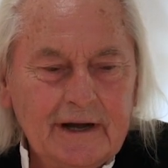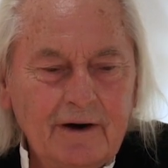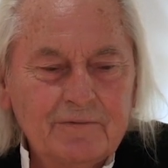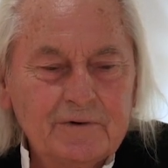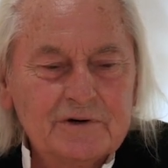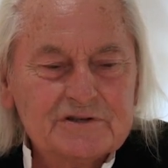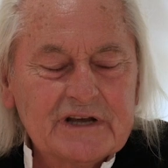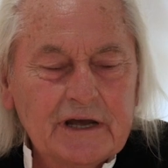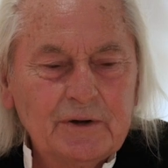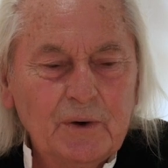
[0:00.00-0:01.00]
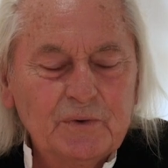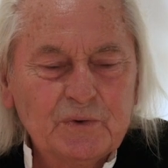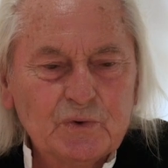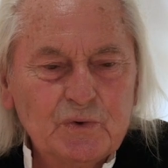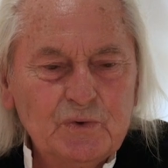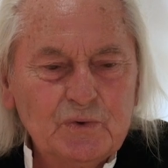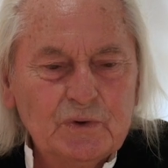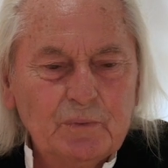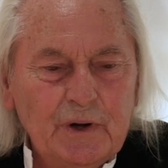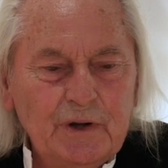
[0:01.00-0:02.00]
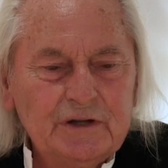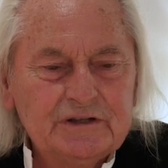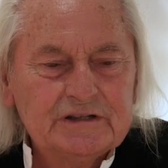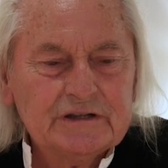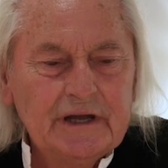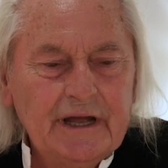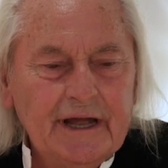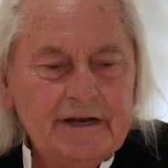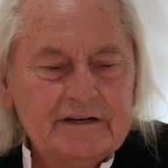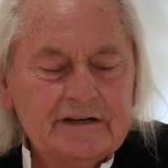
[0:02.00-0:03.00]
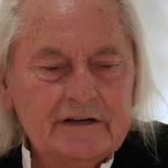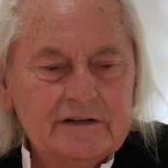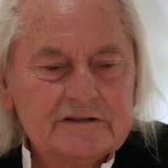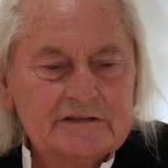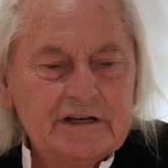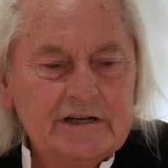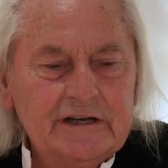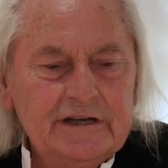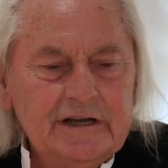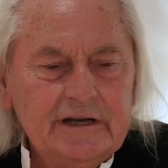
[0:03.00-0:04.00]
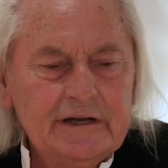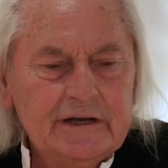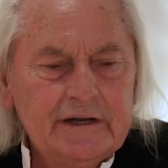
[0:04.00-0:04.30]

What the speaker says: Of course, I go through the world and see